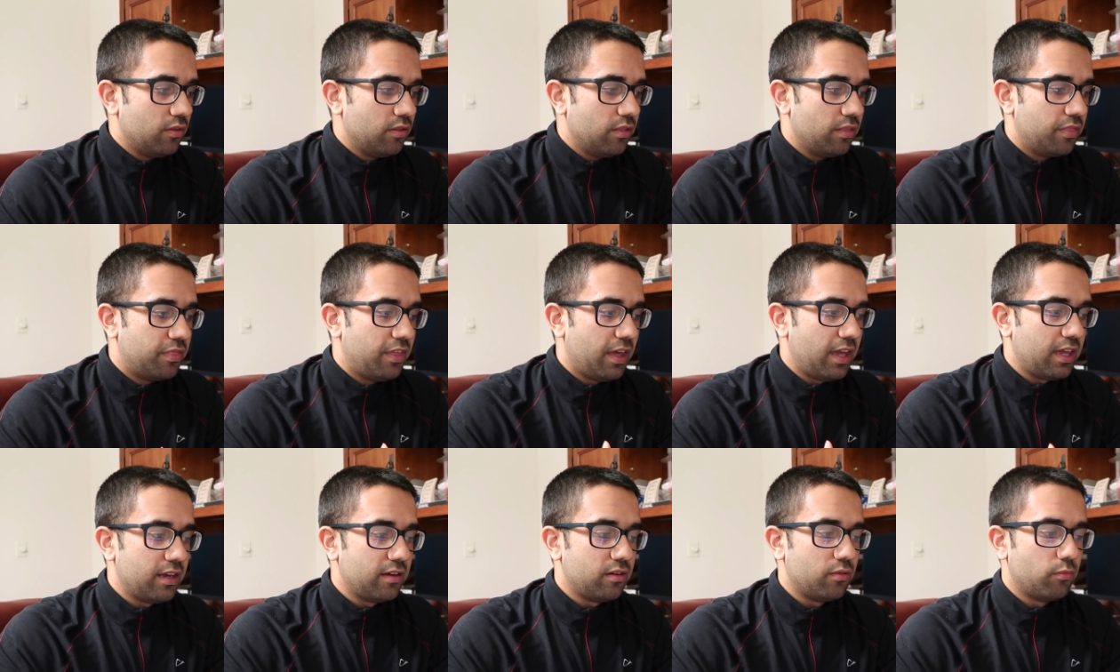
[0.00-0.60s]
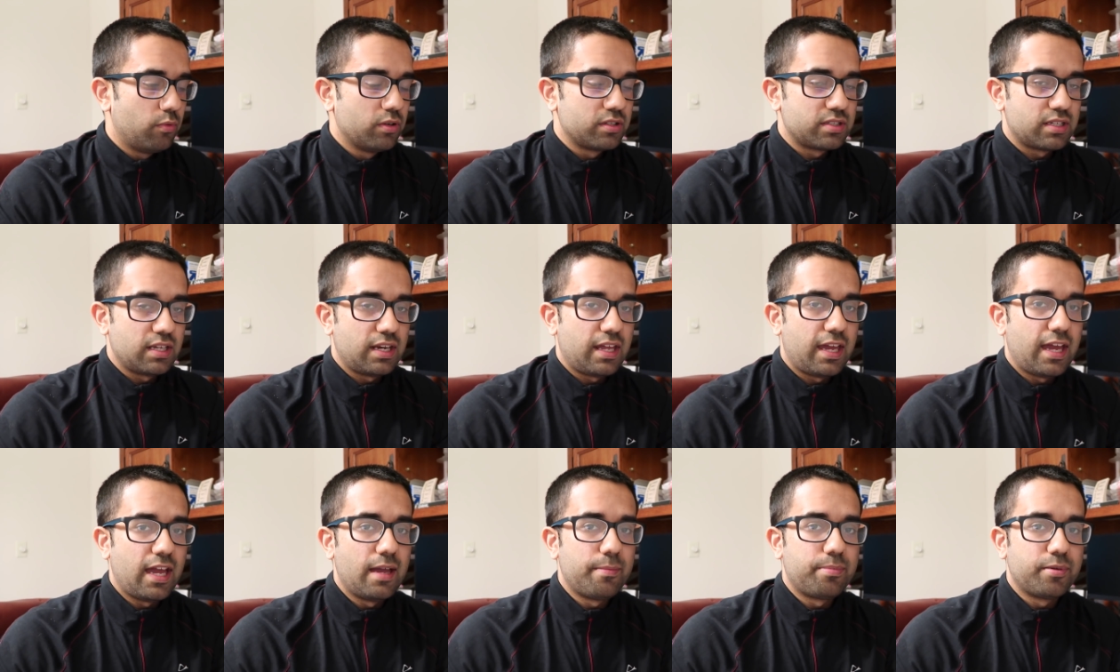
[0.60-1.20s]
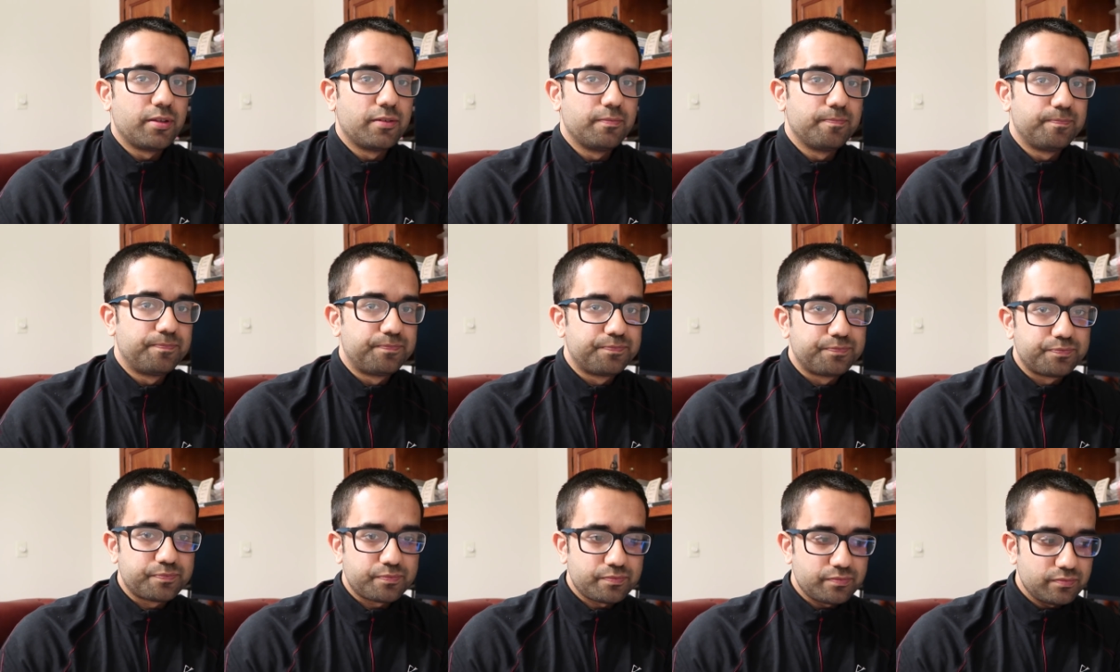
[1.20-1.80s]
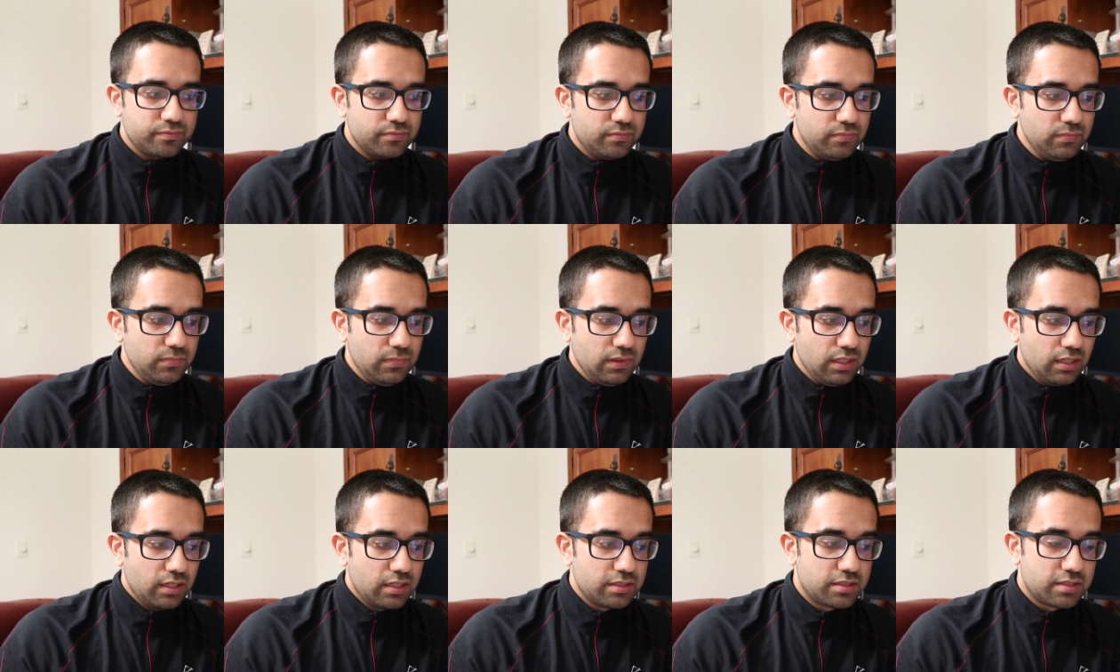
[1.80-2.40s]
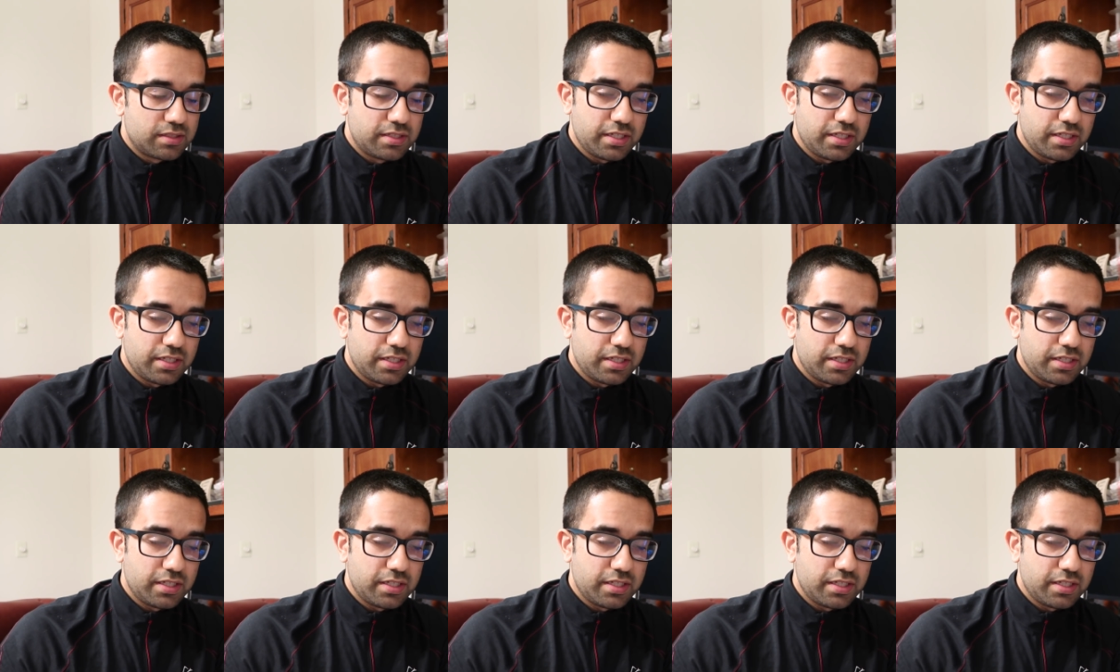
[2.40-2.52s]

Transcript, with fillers: Then what's going to happen is